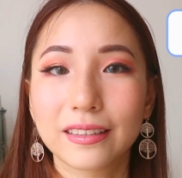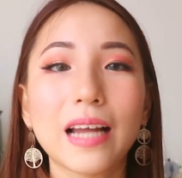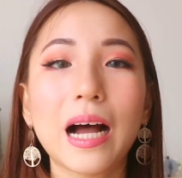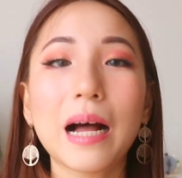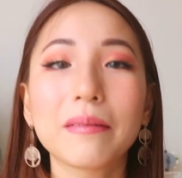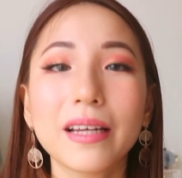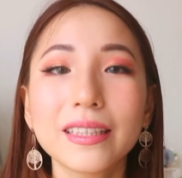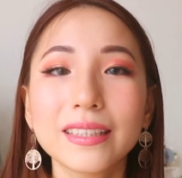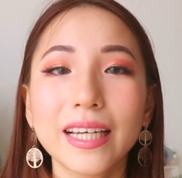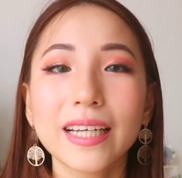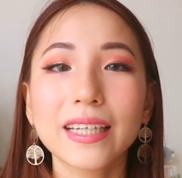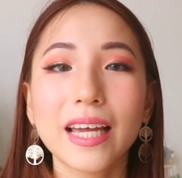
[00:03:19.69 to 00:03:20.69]
Now, I'm not
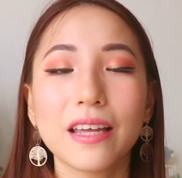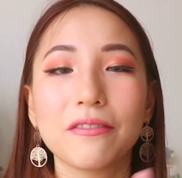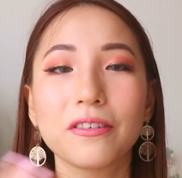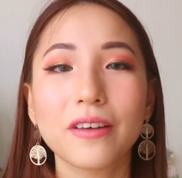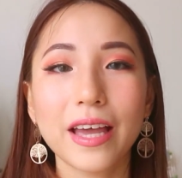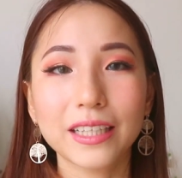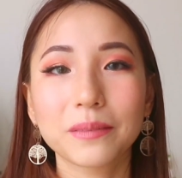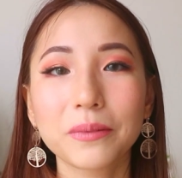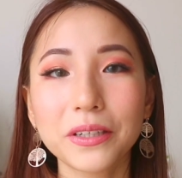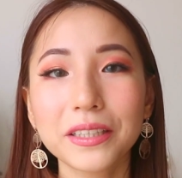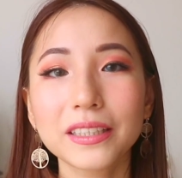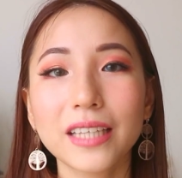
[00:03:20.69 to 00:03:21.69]
saying that if you
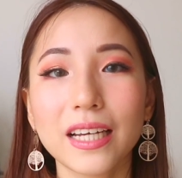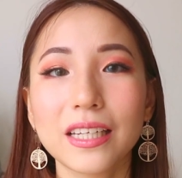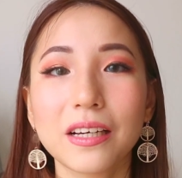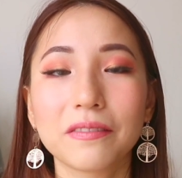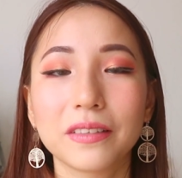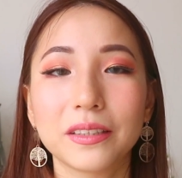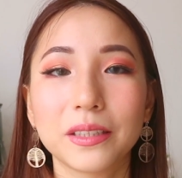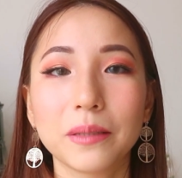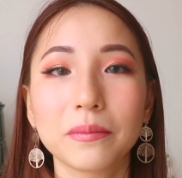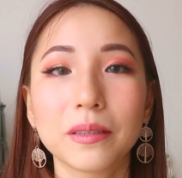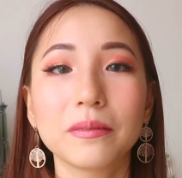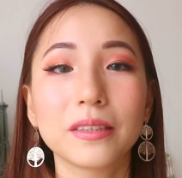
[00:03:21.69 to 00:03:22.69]
experience any of the
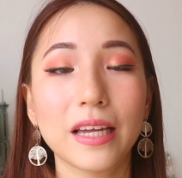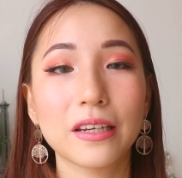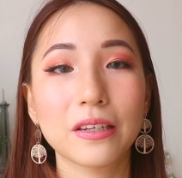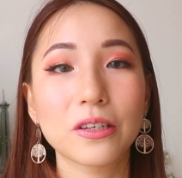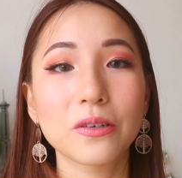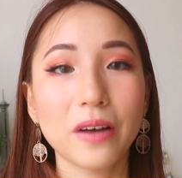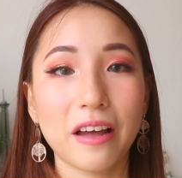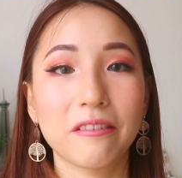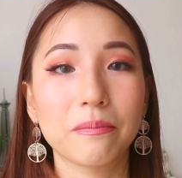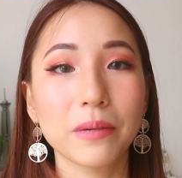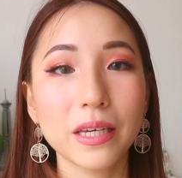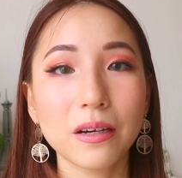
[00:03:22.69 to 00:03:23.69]
symptoms that you
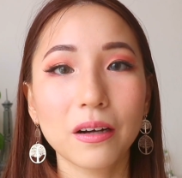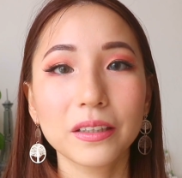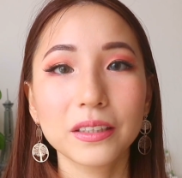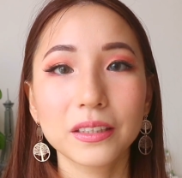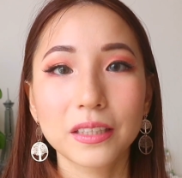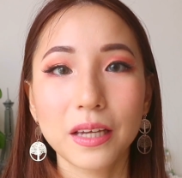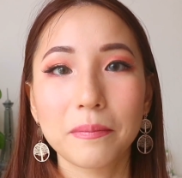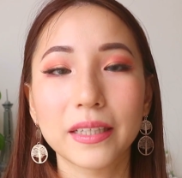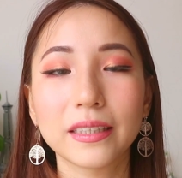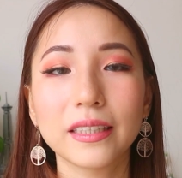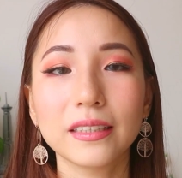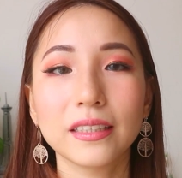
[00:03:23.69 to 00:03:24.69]
have PCOS,
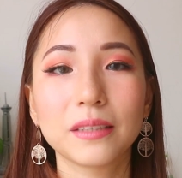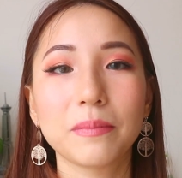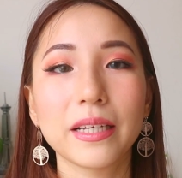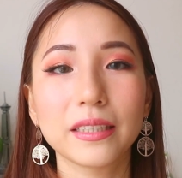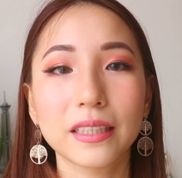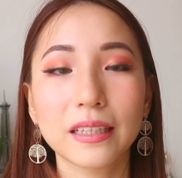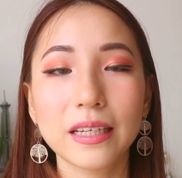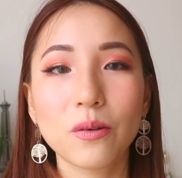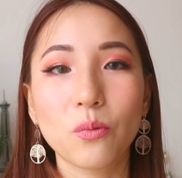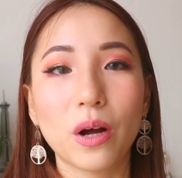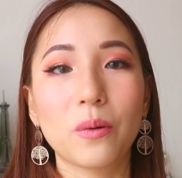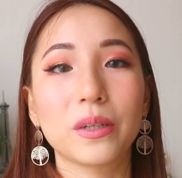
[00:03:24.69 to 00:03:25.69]
but this is basically
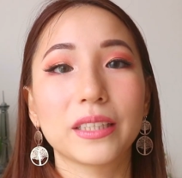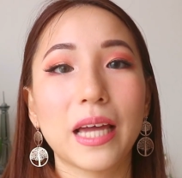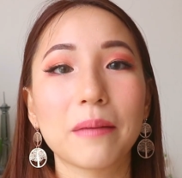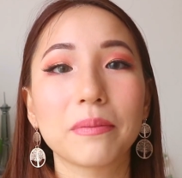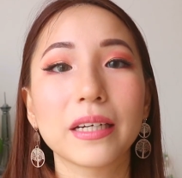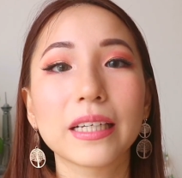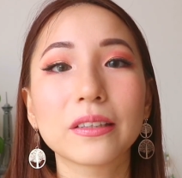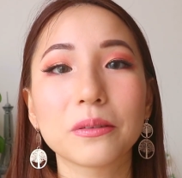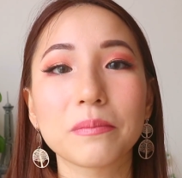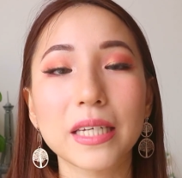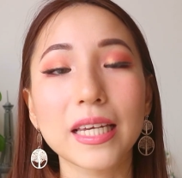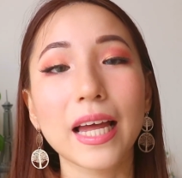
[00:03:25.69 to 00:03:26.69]
what was happening to
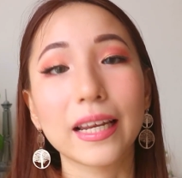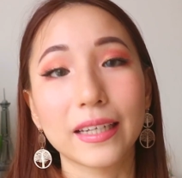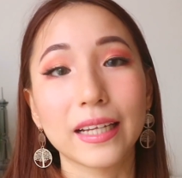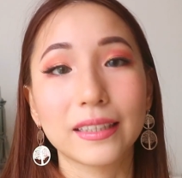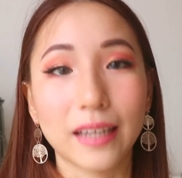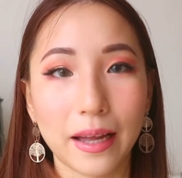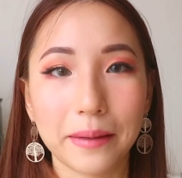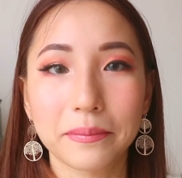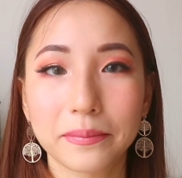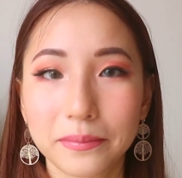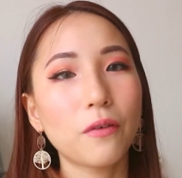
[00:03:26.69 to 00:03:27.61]
me at that time.